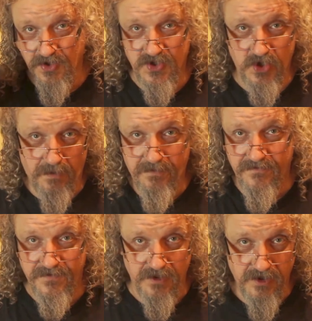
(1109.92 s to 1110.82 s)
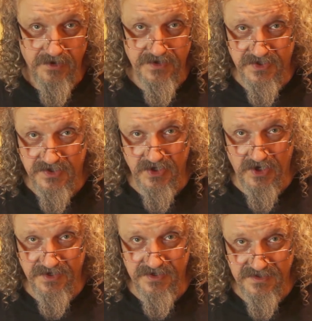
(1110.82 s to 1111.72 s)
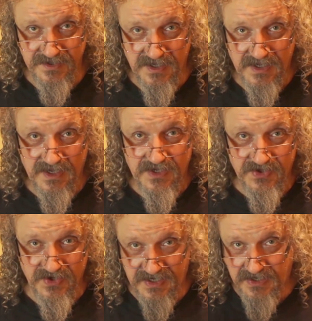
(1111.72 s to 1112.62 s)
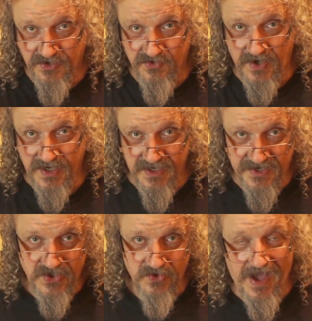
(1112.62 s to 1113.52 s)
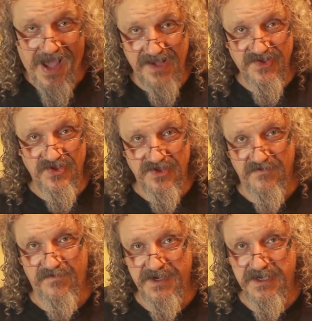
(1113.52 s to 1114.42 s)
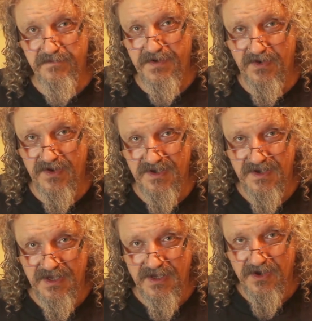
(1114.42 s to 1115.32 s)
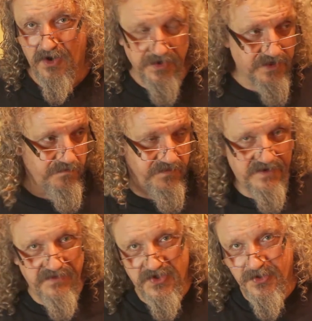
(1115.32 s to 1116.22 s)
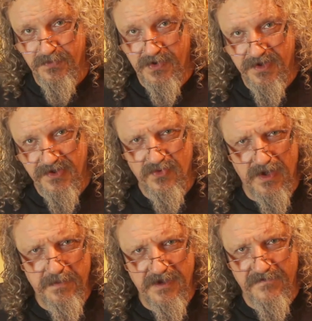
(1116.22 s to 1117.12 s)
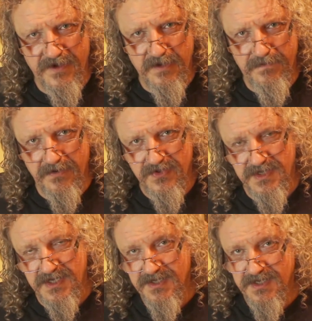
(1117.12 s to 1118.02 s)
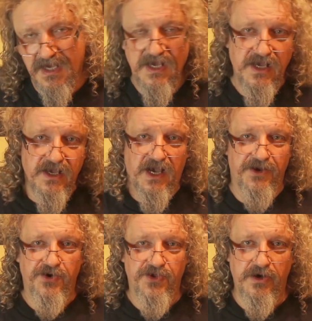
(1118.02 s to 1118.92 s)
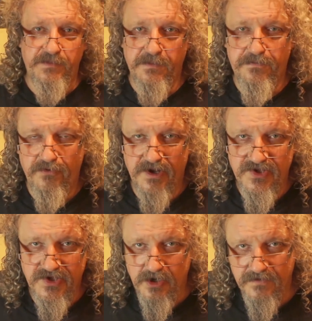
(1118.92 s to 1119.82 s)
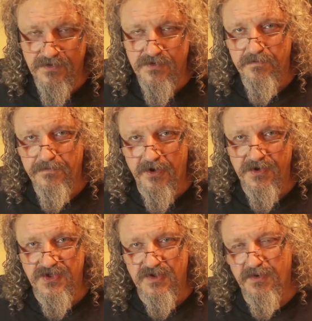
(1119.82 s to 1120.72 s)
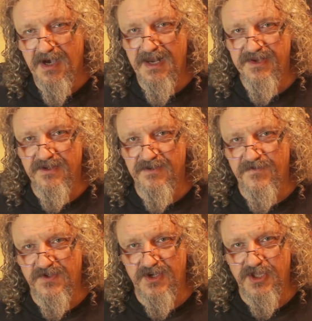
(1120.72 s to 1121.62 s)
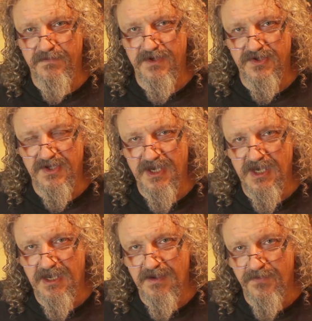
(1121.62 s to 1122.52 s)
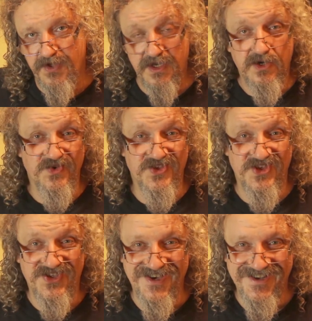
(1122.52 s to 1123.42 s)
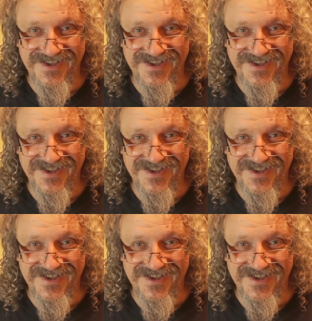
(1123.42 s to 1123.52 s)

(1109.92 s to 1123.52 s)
on top of your Lourdes Gordon, so it goes right next to it, adds to the firepower. Or you can beam it somewhere else where a bit of firepower is needed. I know they're a bit pricey at over 100 points, but I like to see them as the Inquisition,